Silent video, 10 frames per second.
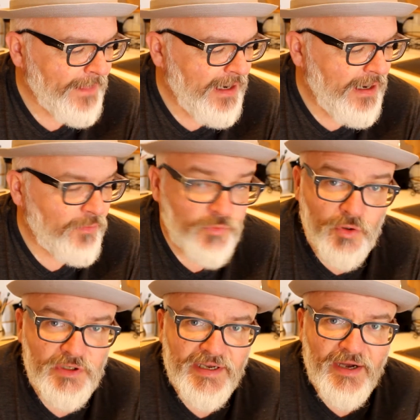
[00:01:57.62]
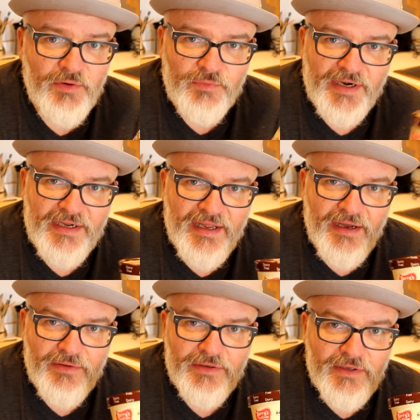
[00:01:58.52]
rolling out right
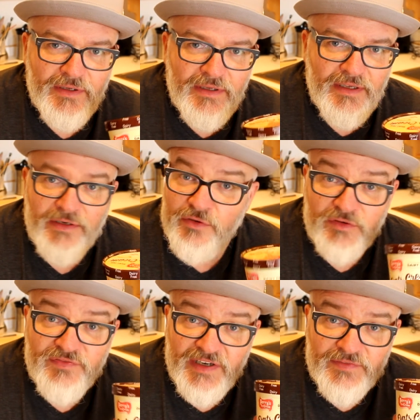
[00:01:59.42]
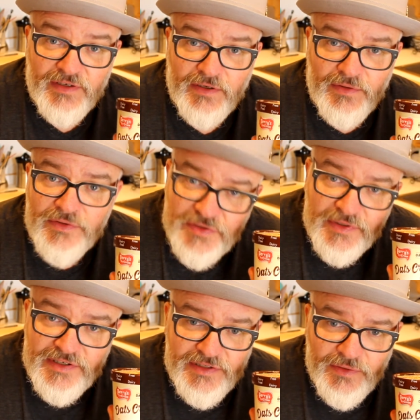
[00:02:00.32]
now in your favorite
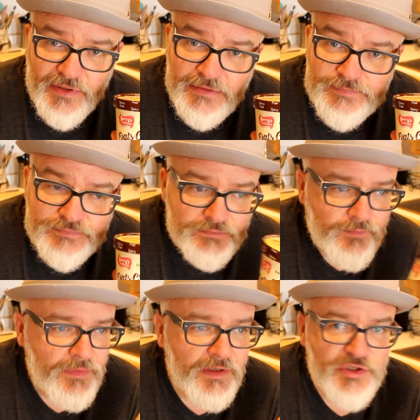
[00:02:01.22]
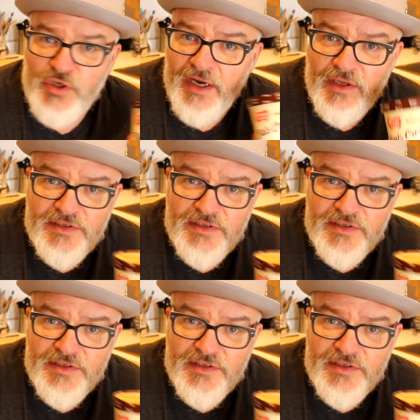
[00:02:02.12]
grocery store. Try all